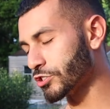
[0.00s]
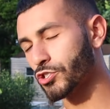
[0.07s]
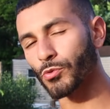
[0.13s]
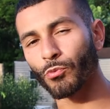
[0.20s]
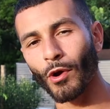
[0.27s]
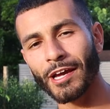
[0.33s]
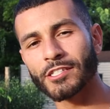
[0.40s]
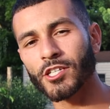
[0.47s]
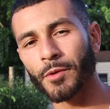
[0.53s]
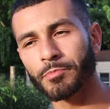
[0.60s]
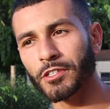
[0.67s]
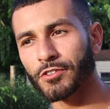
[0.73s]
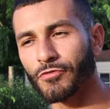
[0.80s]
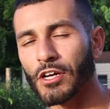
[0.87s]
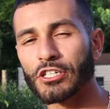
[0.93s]
to raise up
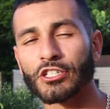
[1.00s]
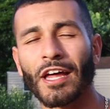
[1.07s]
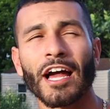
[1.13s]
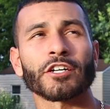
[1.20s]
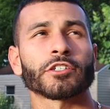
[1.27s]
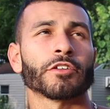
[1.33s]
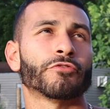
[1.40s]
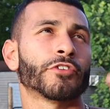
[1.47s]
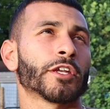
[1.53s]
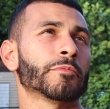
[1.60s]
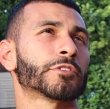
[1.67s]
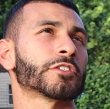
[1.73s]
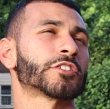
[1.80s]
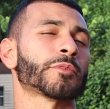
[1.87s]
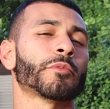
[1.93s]
these fish to actually feed
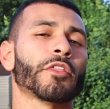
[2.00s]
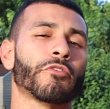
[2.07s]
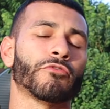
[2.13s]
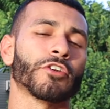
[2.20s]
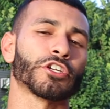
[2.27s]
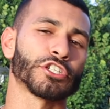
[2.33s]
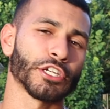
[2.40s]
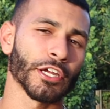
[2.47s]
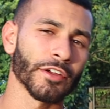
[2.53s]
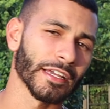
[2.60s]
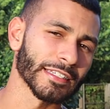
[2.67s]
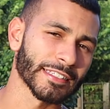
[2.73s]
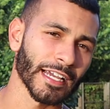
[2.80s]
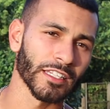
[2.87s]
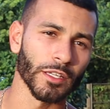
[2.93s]
them to some of the fish here
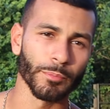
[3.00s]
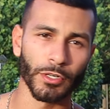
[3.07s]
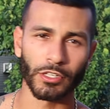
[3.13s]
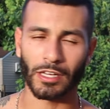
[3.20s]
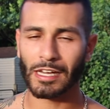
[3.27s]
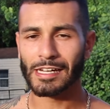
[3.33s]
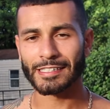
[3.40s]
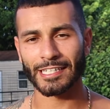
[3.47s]
inside the building.